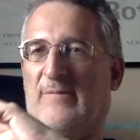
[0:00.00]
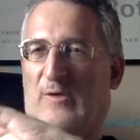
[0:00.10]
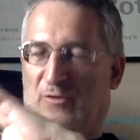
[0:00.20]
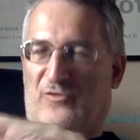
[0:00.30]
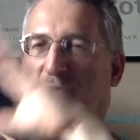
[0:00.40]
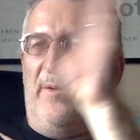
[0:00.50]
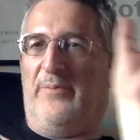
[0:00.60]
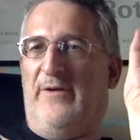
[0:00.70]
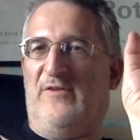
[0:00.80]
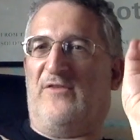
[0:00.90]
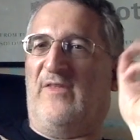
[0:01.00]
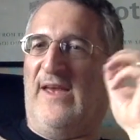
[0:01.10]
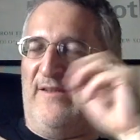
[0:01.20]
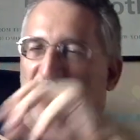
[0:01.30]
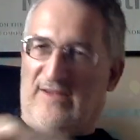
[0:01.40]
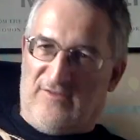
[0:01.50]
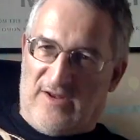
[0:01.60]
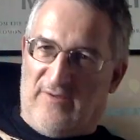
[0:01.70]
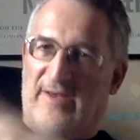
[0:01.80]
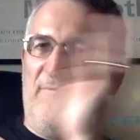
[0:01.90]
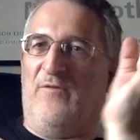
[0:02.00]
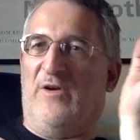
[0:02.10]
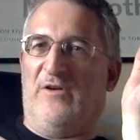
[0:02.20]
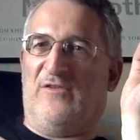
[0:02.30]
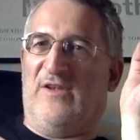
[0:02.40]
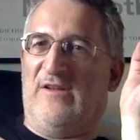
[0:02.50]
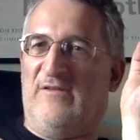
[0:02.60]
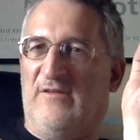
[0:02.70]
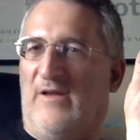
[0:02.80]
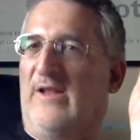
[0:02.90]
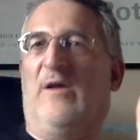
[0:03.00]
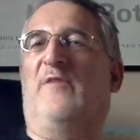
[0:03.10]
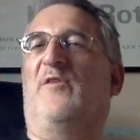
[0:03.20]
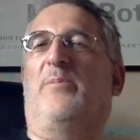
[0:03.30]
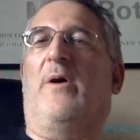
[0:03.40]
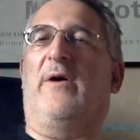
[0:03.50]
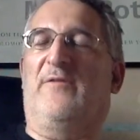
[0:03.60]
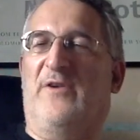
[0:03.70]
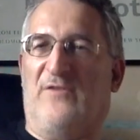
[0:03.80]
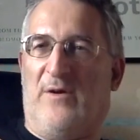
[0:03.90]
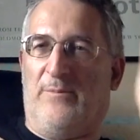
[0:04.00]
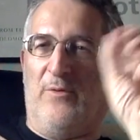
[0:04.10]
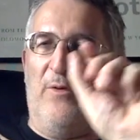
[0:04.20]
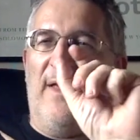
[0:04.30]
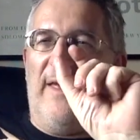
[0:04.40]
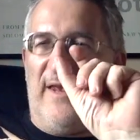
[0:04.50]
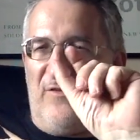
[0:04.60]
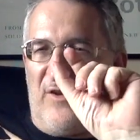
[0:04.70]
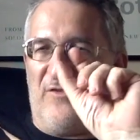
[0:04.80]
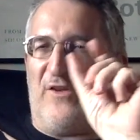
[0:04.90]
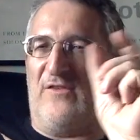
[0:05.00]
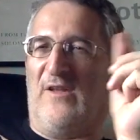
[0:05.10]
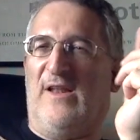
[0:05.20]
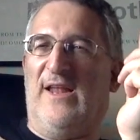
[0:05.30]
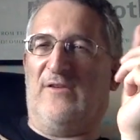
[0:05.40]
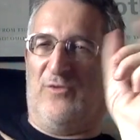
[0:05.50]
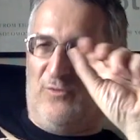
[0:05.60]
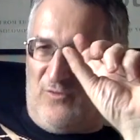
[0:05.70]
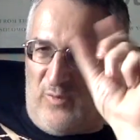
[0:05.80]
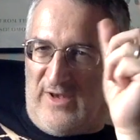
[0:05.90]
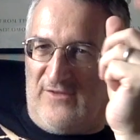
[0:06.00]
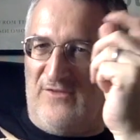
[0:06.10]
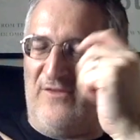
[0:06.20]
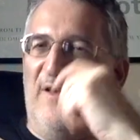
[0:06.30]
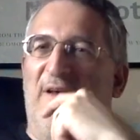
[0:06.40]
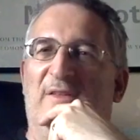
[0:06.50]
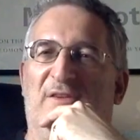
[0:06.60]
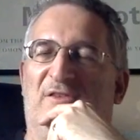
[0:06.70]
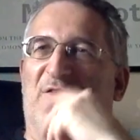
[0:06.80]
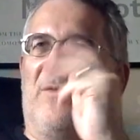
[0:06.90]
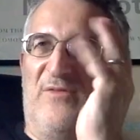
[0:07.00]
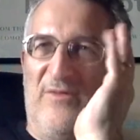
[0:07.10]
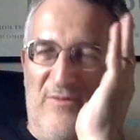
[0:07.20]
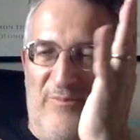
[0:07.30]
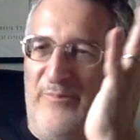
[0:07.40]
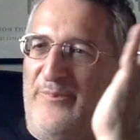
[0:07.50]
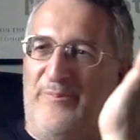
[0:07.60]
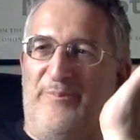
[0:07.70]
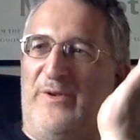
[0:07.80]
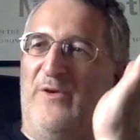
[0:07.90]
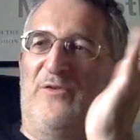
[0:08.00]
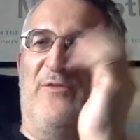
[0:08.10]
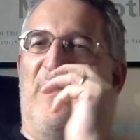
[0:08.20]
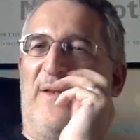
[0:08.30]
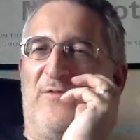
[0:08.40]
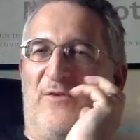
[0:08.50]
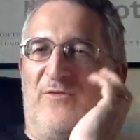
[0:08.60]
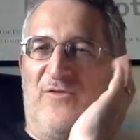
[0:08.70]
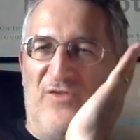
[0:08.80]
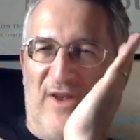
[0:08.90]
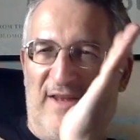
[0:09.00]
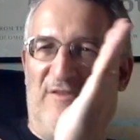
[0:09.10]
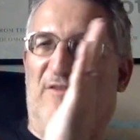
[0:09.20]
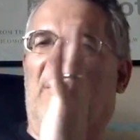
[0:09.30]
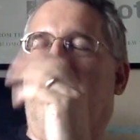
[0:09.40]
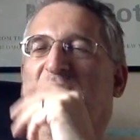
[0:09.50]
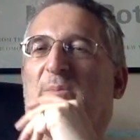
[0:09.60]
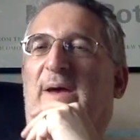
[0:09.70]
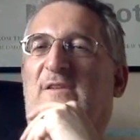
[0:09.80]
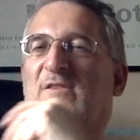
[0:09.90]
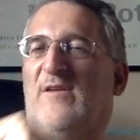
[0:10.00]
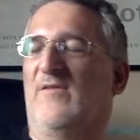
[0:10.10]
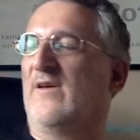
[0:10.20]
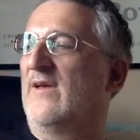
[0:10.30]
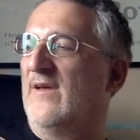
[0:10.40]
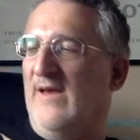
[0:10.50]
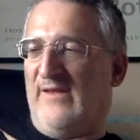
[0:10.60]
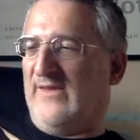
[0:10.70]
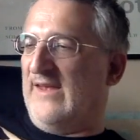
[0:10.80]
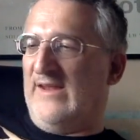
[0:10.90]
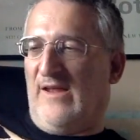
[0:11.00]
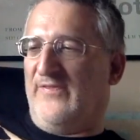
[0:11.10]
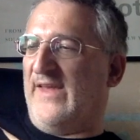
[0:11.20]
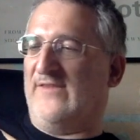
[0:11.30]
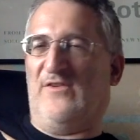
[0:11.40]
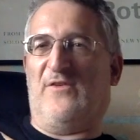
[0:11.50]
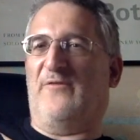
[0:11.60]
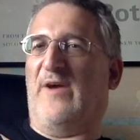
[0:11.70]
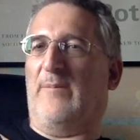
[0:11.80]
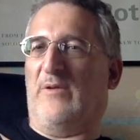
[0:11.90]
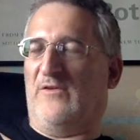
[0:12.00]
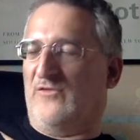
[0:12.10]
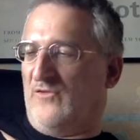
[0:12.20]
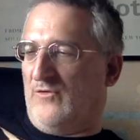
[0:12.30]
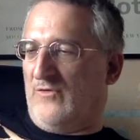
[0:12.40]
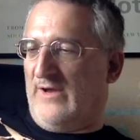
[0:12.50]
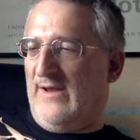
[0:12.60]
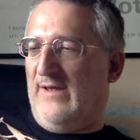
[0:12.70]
or the story previous to the ending is, you know, inverted, like Life of Pi, for example. He just does a little twist that just beautifully sort of changes the perspective. And that, you know, that is a fabulous story.